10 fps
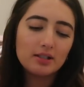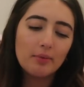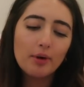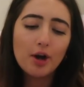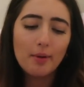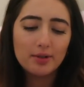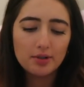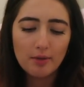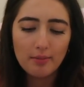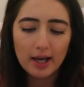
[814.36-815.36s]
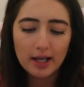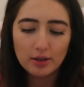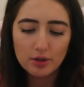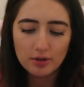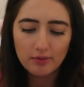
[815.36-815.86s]
Someone commented on my
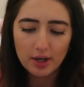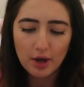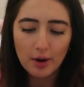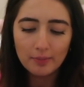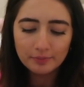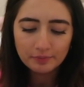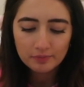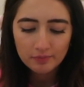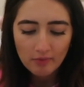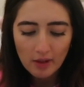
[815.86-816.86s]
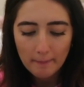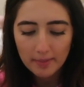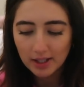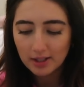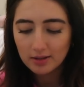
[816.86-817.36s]
YouTube video,
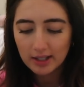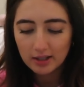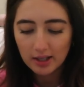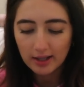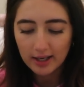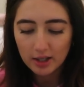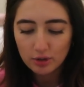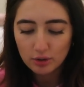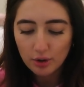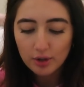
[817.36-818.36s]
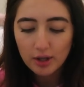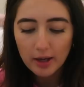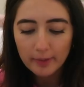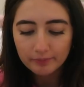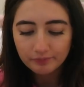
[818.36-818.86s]
but then deleted it. Like, I saw
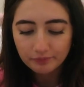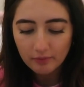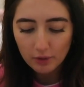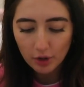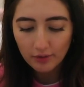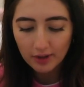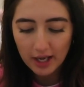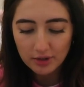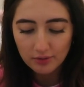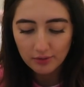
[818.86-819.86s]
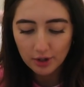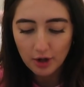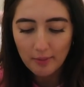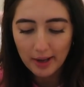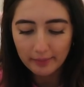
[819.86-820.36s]
the notification for the
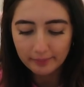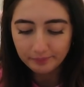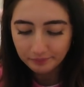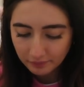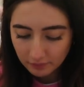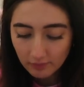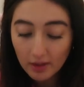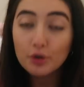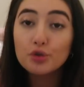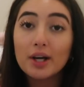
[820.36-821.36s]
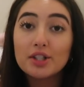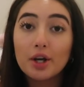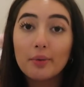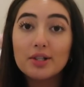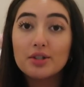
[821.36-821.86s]
comment and tried to
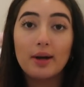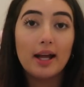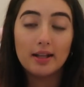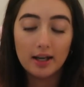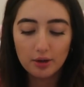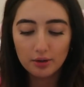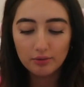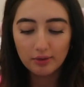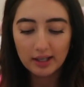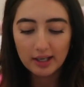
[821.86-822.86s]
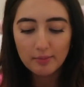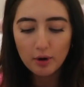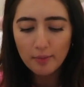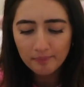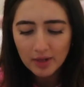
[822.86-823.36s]
go into it, and then I couldn't read
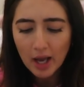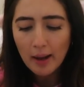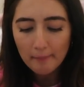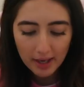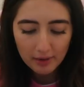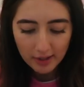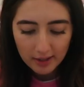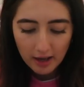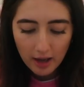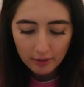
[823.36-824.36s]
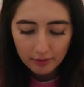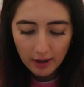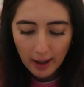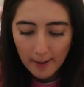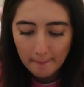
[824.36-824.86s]
anymore. But I read enough,
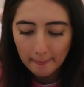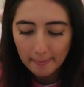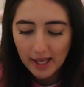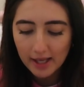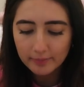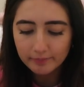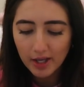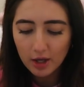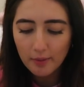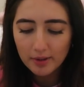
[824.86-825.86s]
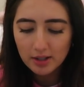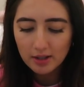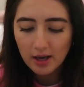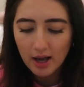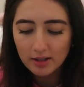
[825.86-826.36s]
and they
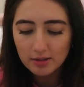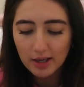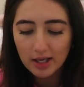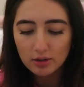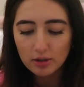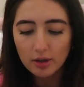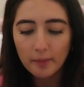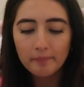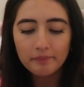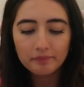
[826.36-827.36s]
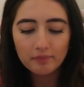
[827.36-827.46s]
commented and asked me to,